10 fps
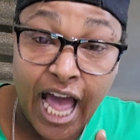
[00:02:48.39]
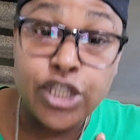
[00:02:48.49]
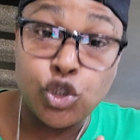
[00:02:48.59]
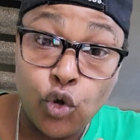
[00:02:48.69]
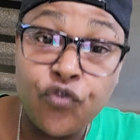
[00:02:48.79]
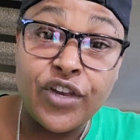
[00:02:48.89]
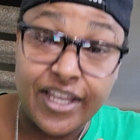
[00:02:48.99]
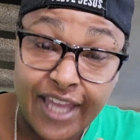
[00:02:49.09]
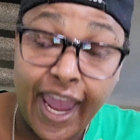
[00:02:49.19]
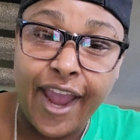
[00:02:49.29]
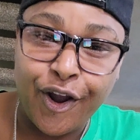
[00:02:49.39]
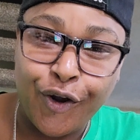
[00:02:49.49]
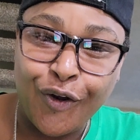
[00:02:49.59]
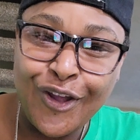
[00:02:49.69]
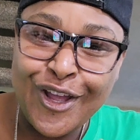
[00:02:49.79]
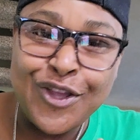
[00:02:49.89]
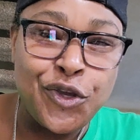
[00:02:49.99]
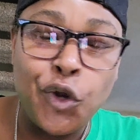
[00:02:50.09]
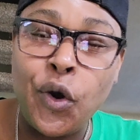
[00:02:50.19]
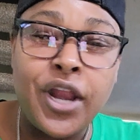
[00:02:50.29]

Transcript: I truthfully care, you know,